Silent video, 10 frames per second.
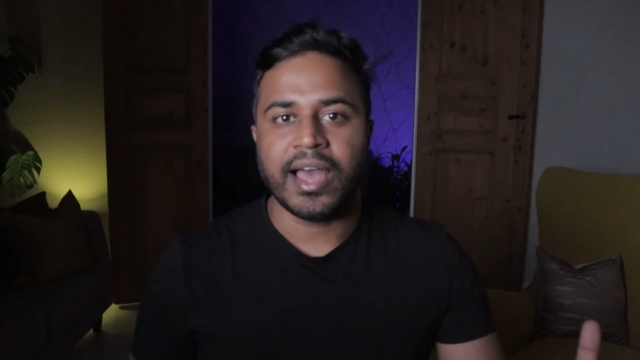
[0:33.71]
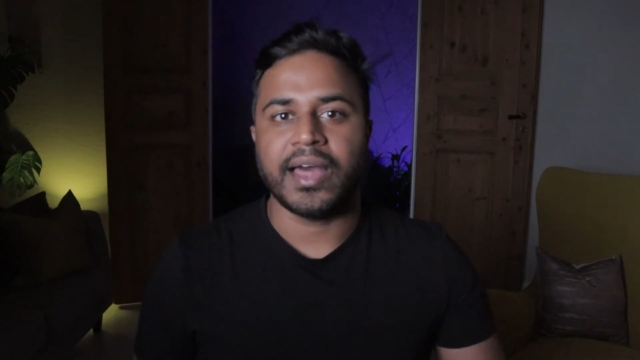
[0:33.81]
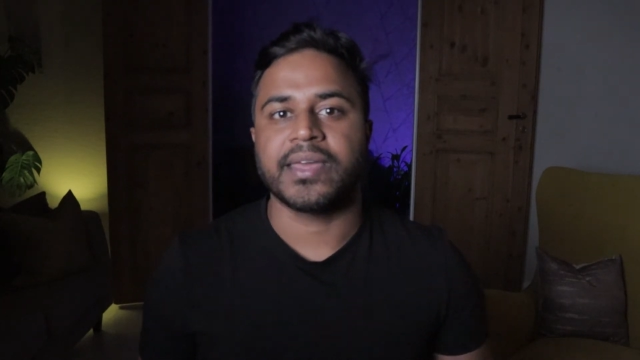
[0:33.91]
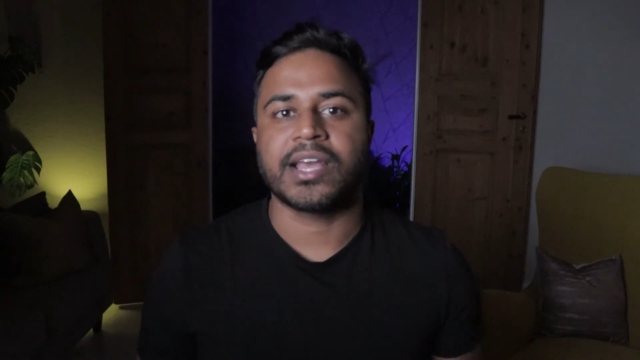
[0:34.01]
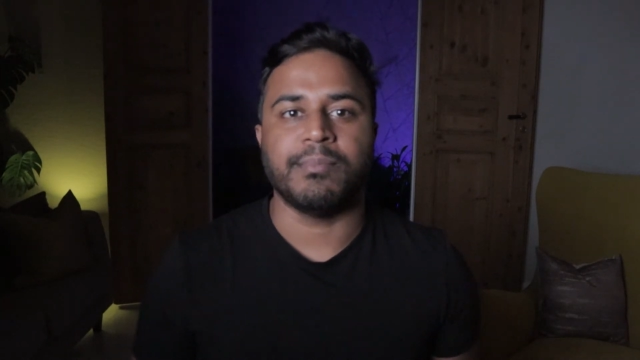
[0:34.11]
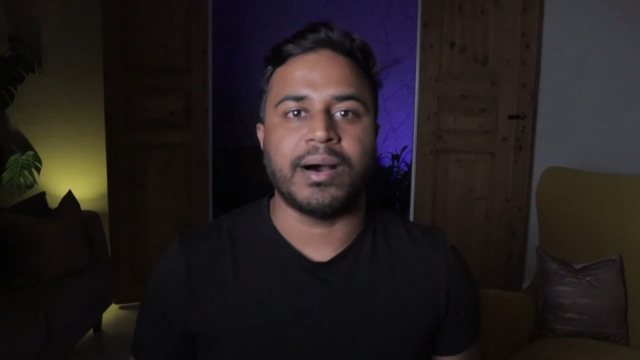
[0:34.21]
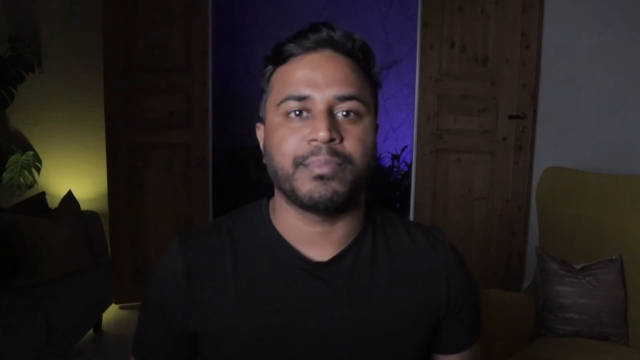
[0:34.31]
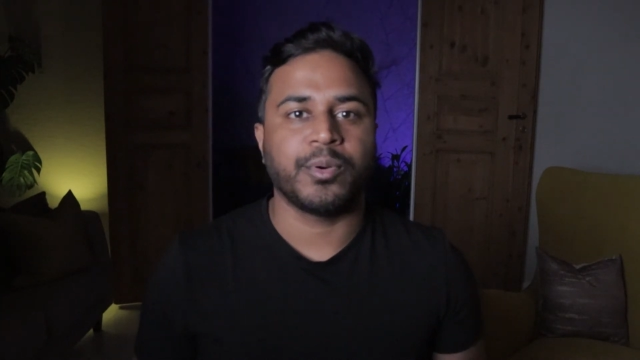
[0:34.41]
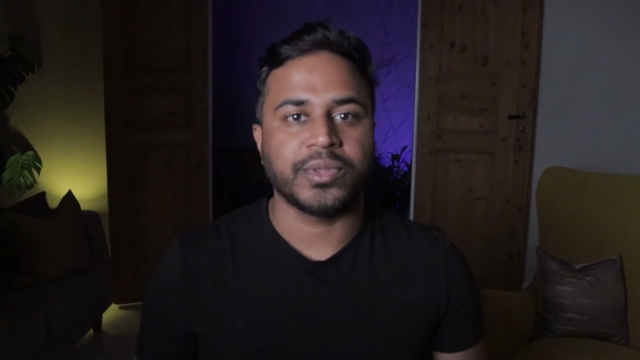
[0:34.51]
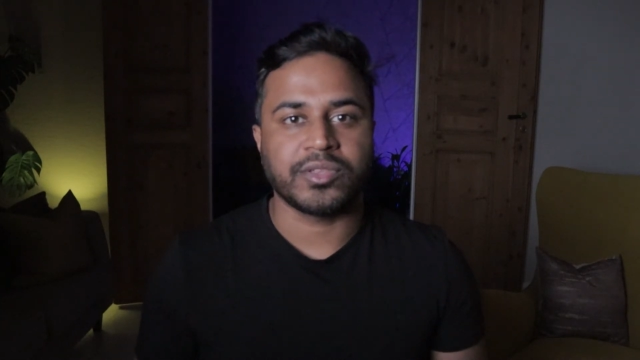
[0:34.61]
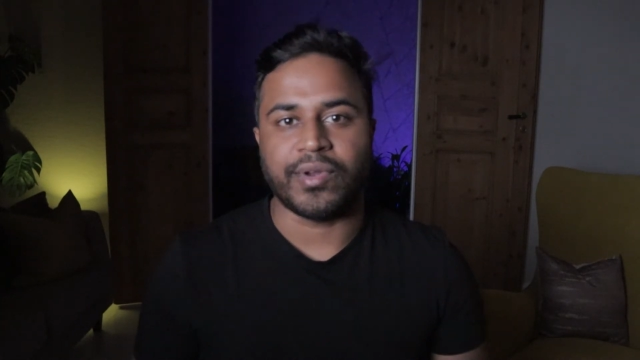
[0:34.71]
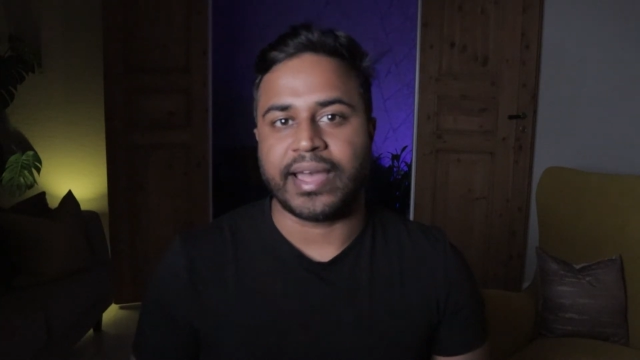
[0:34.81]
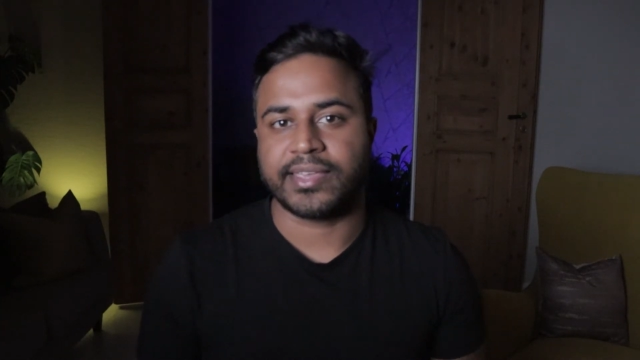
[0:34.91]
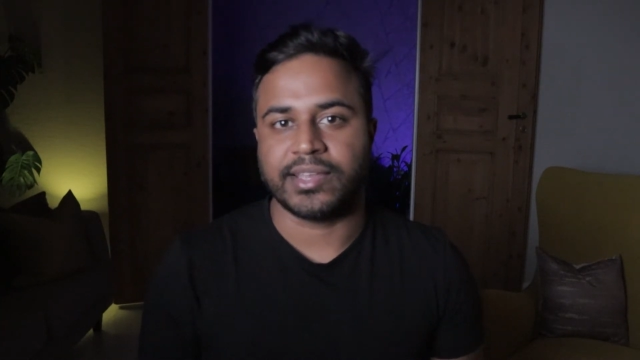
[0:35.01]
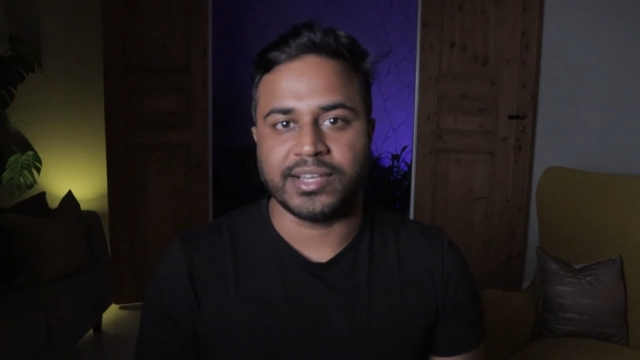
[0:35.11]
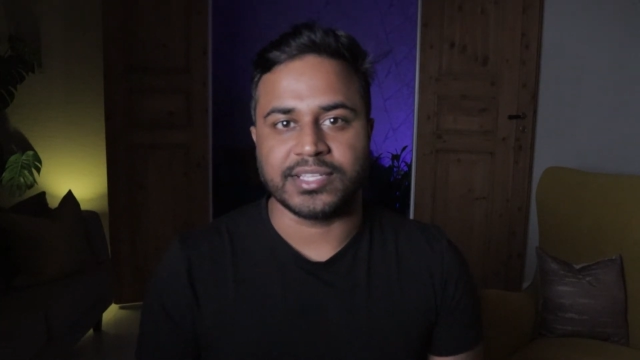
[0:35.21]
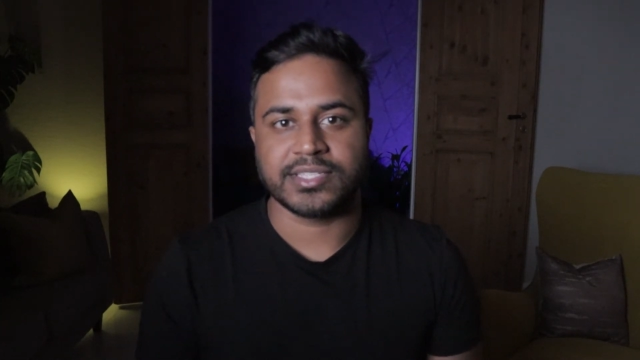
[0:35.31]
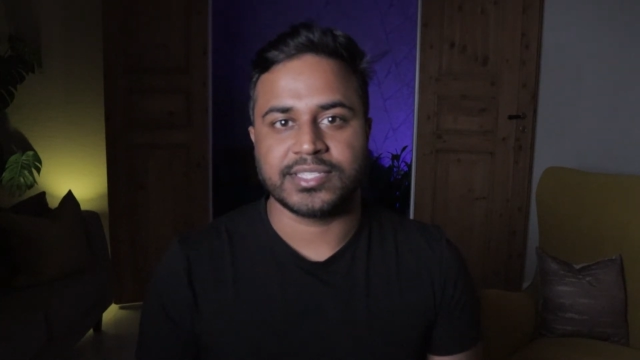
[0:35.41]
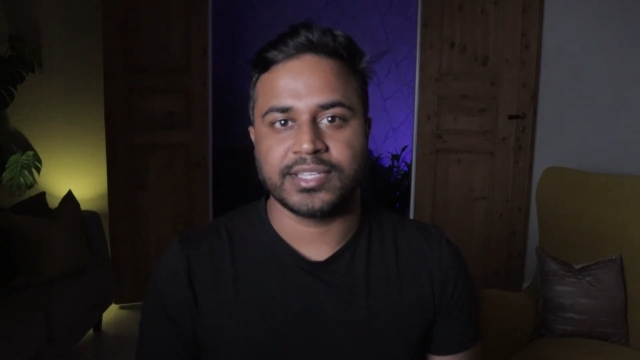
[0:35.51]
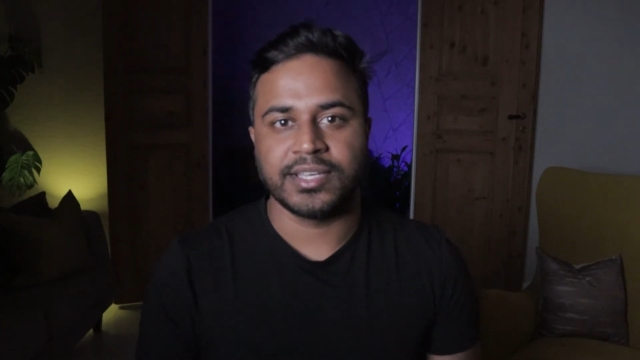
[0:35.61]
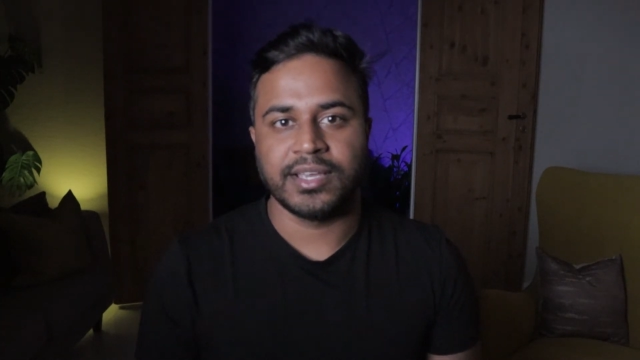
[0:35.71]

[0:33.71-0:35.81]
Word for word: and they come up with a ranking list.